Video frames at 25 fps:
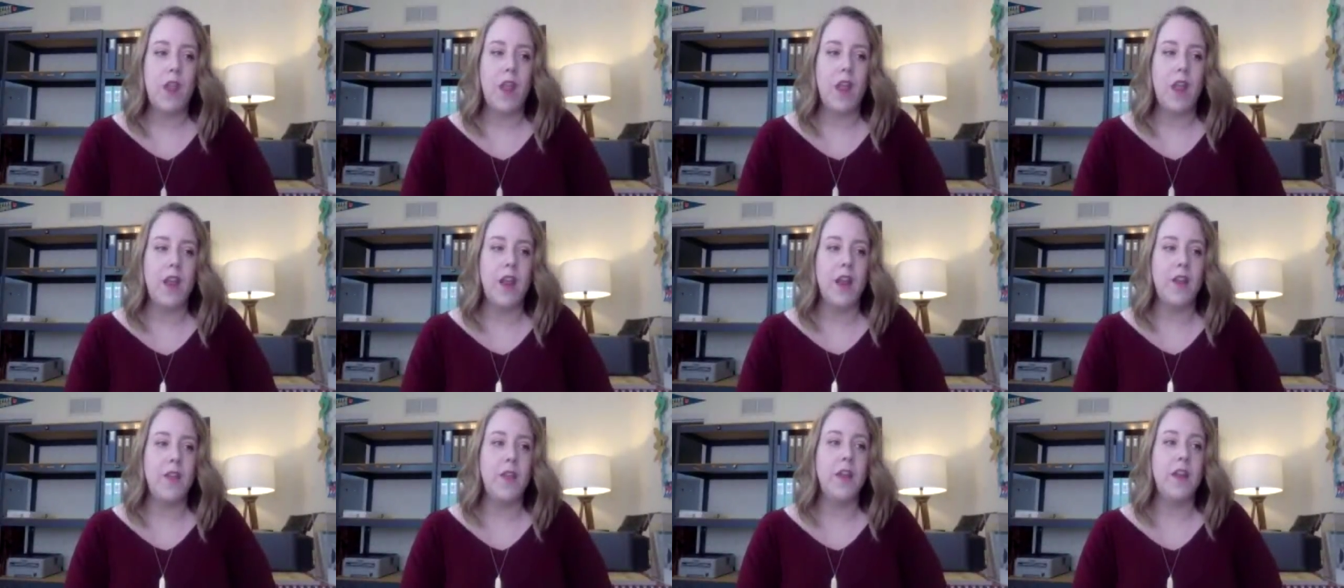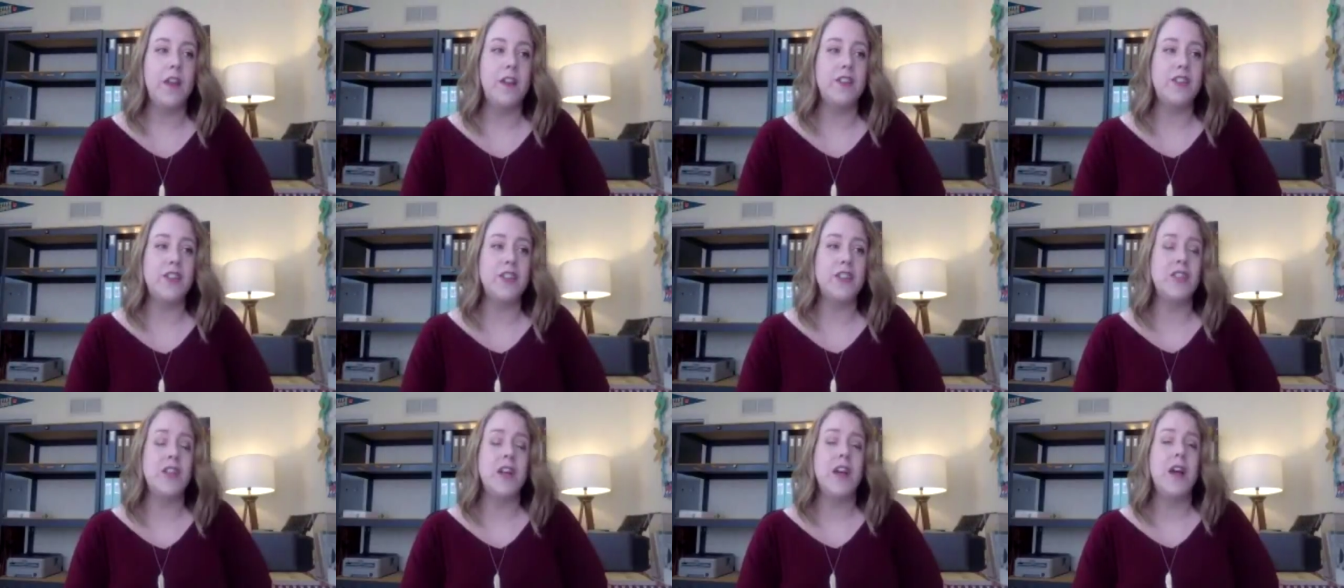And I think
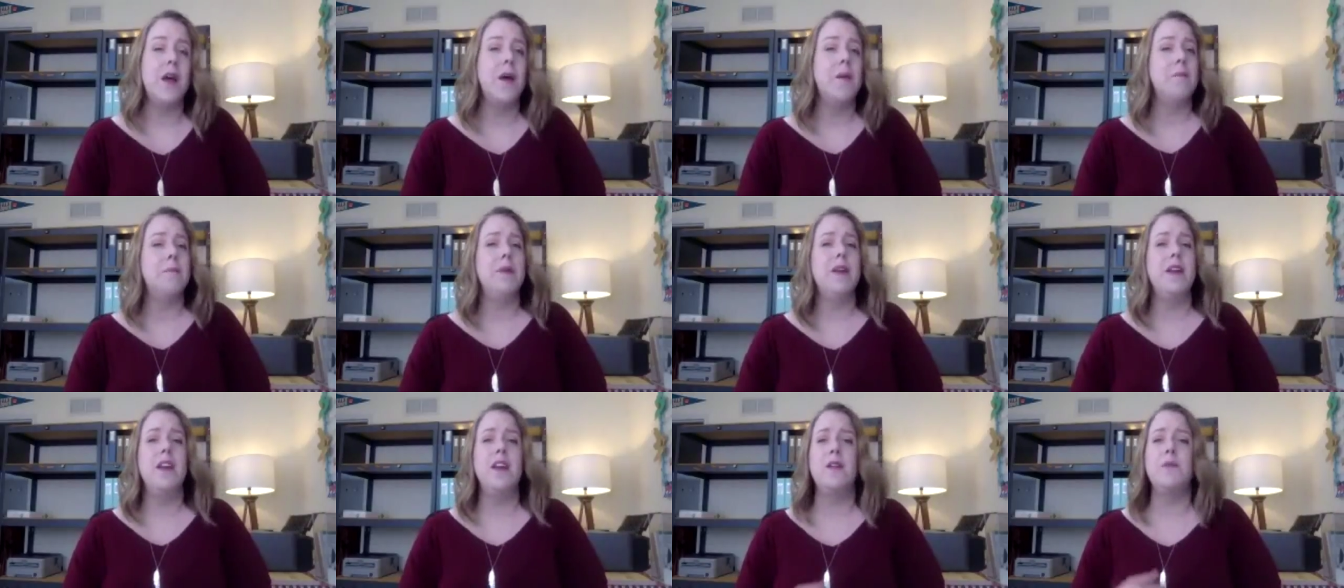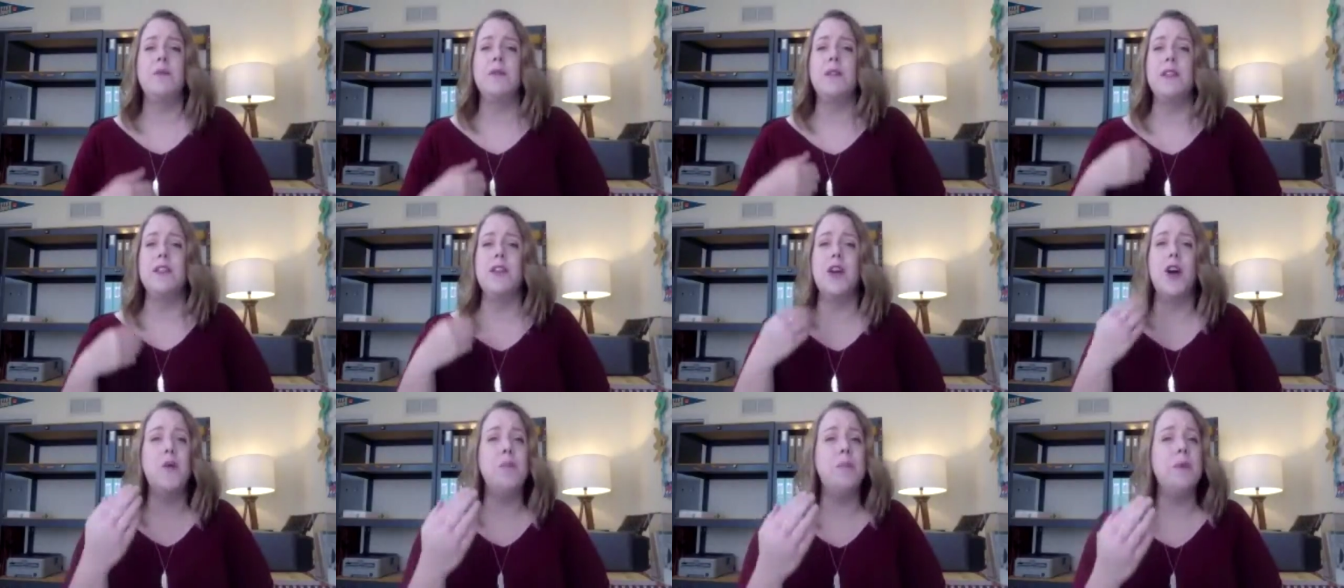just being
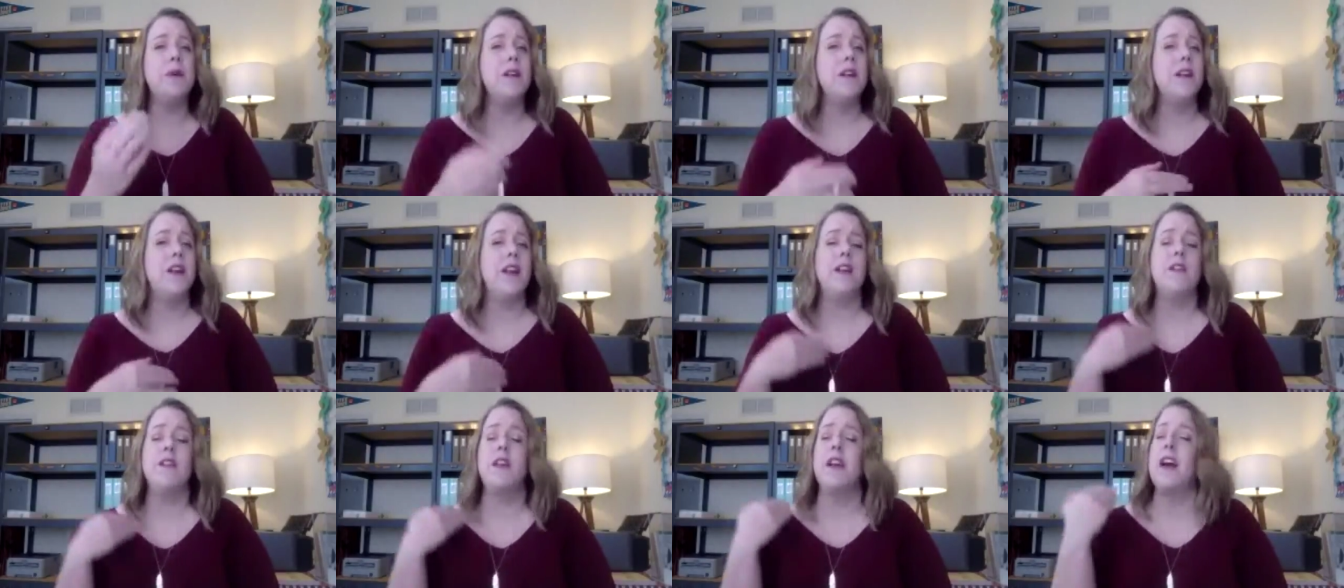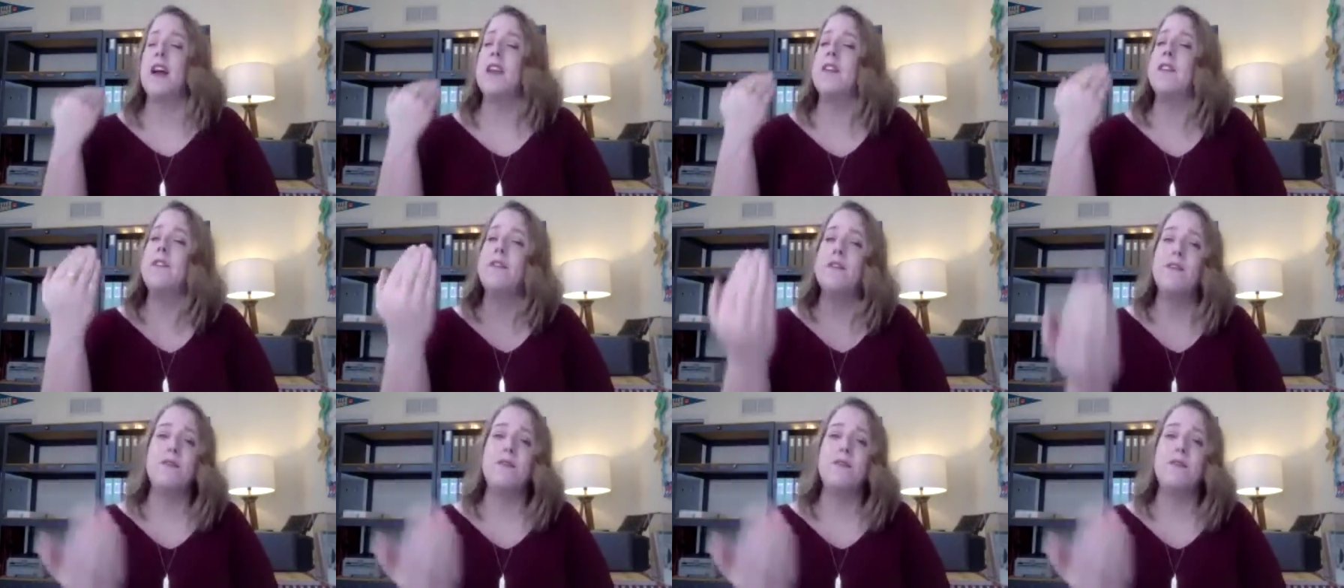really open and kind of